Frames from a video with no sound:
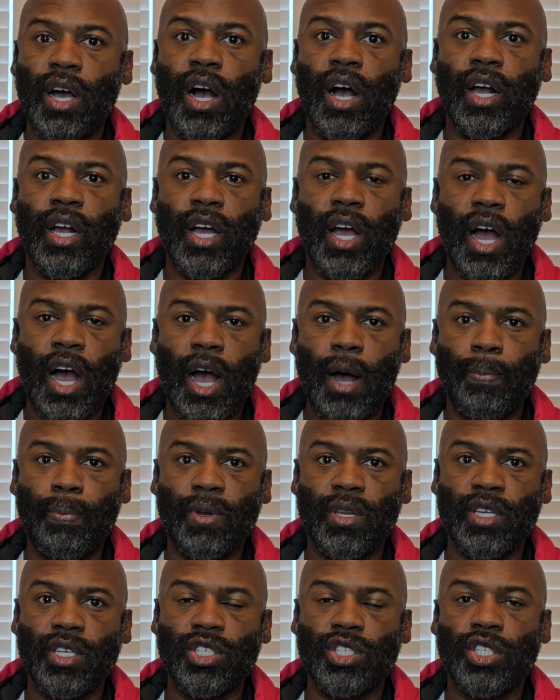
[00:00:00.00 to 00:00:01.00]

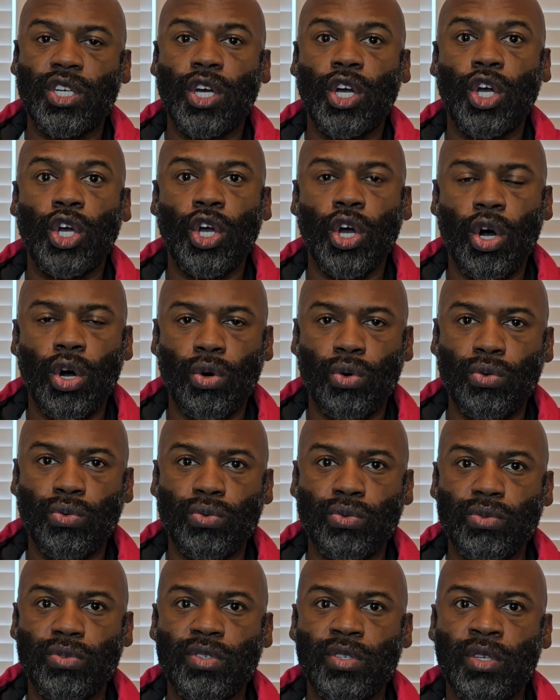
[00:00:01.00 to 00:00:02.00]
accomplish
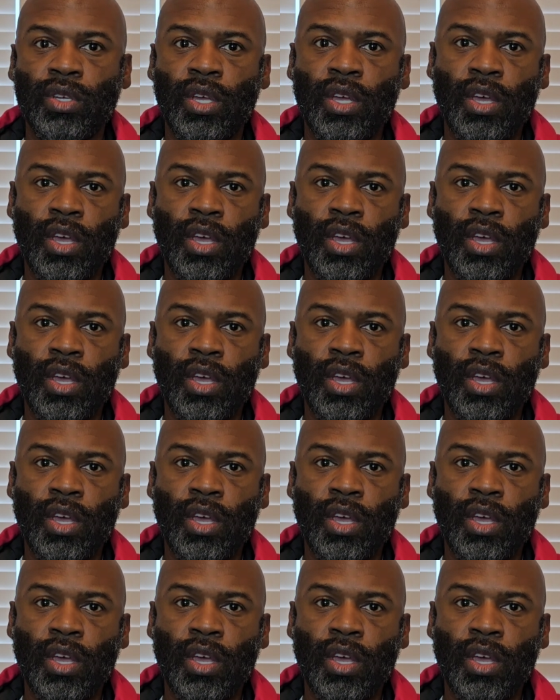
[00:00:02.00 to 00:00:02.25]
goals.